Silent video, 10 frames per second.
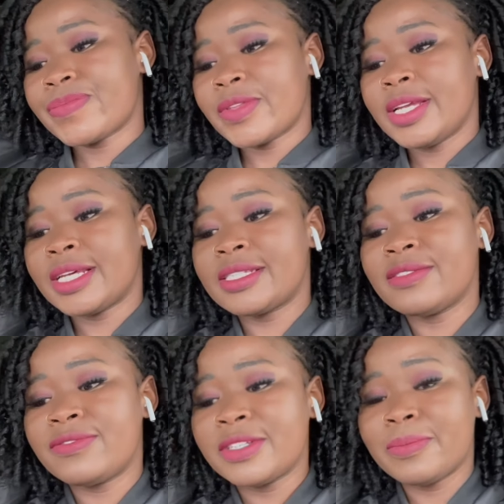doesn't
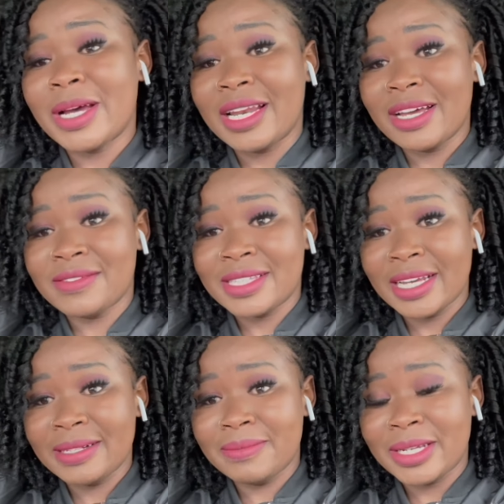fit my
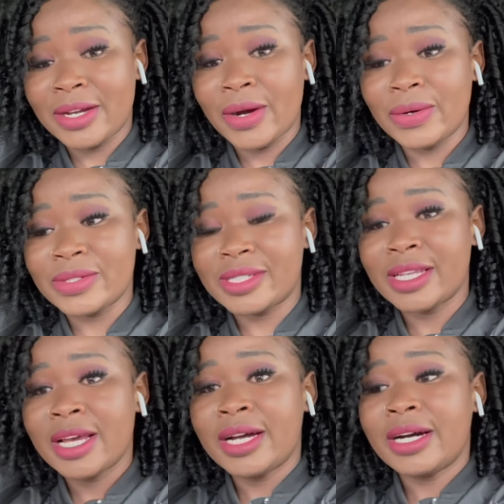lifestyle because,
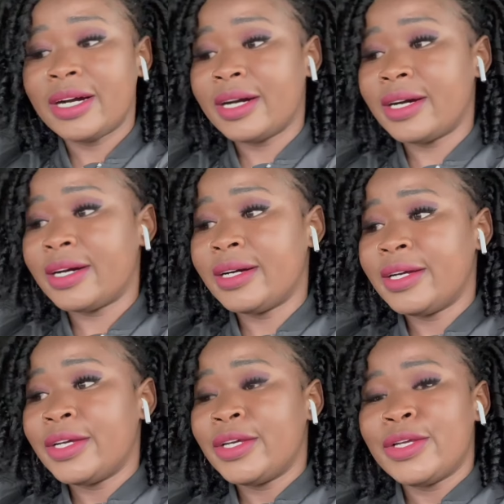
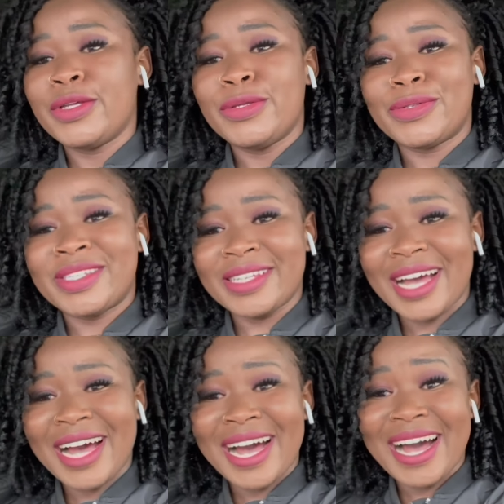you see,
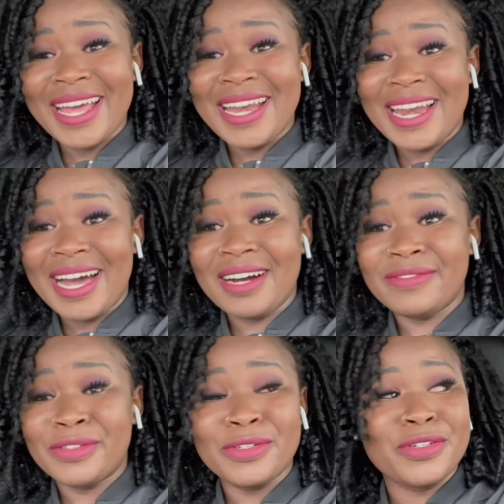I love
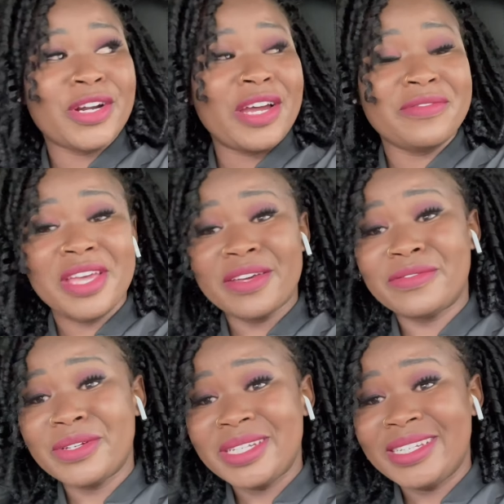to drive
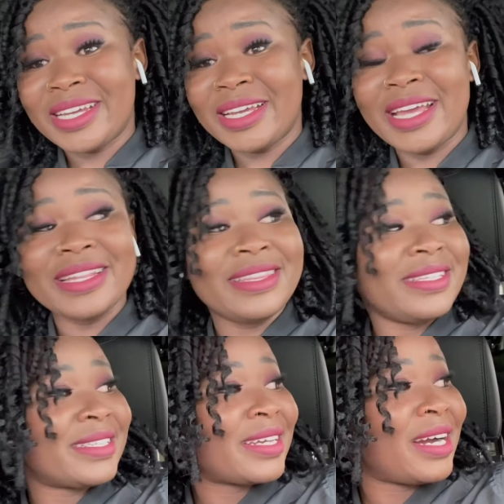every day, and
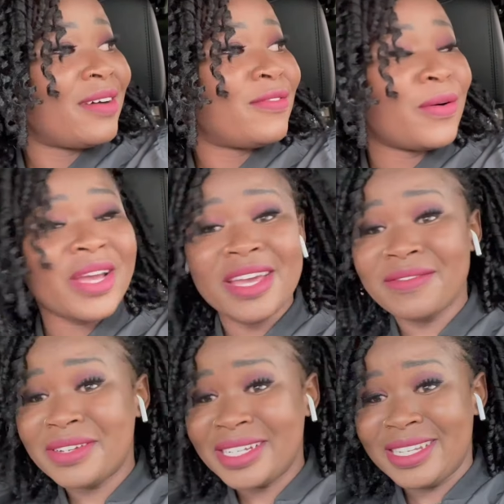this car for
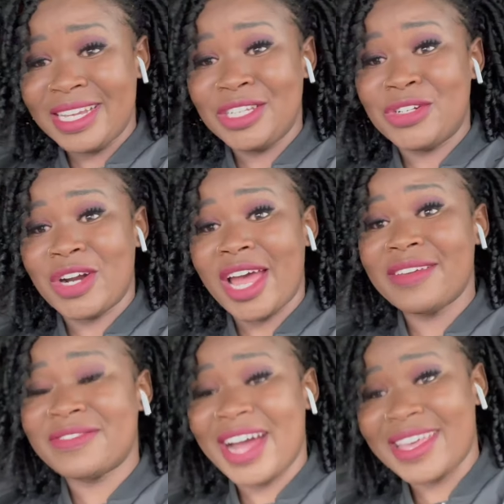everyday drive,
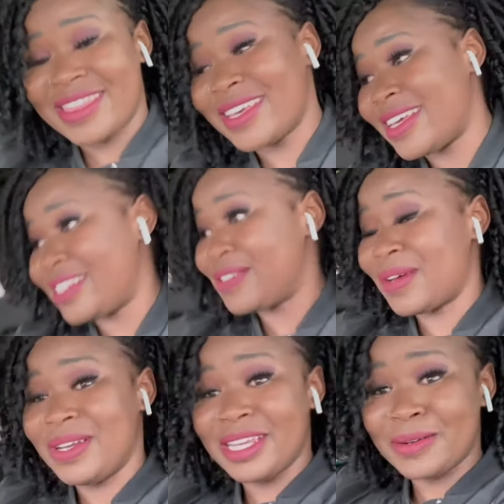I think it's a
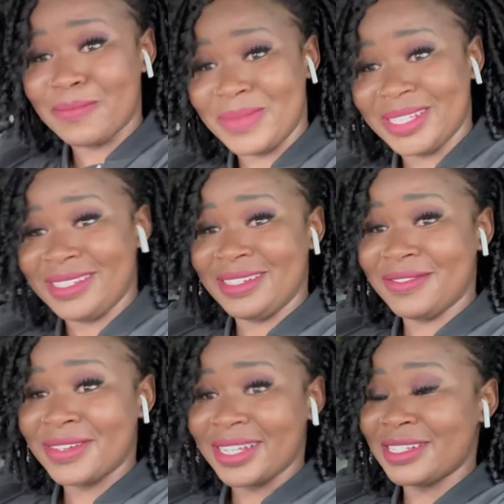little bit
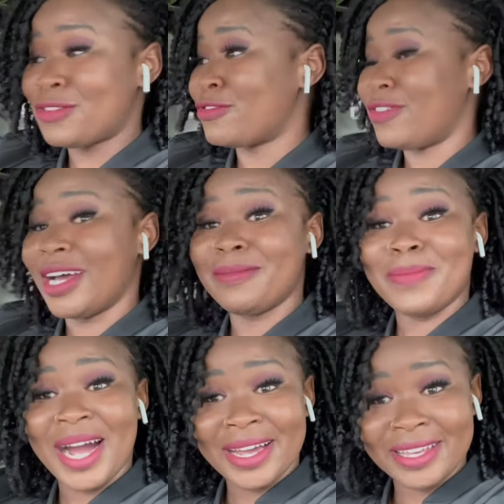difficult to find
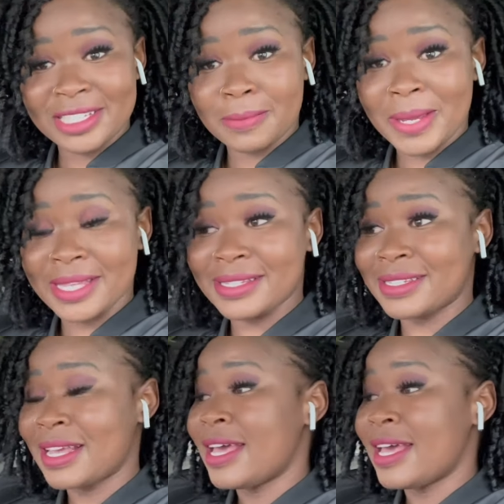parking space,